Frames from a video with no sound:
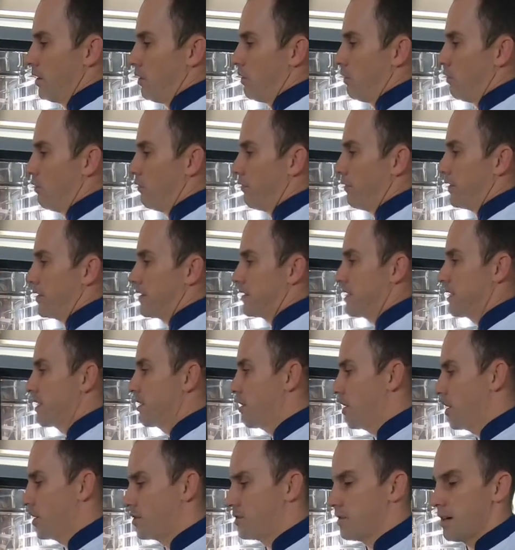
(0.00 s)
or for
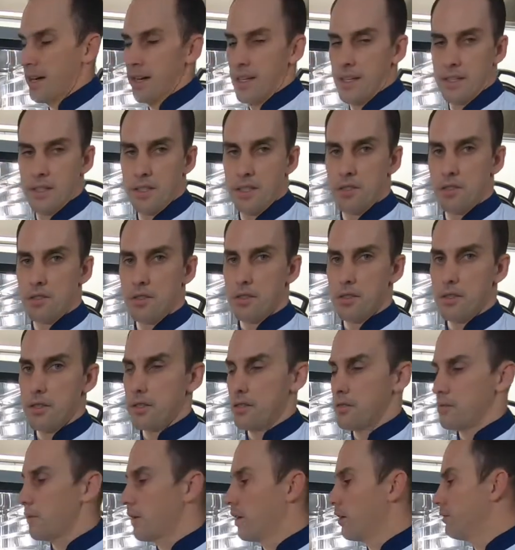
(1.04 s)
dehydrating dishes
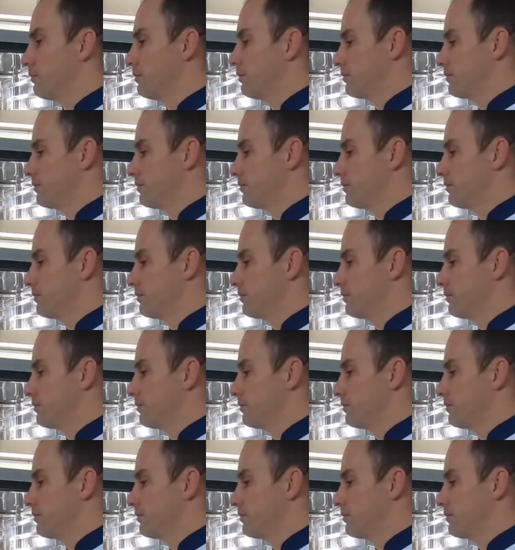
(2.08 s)
as well.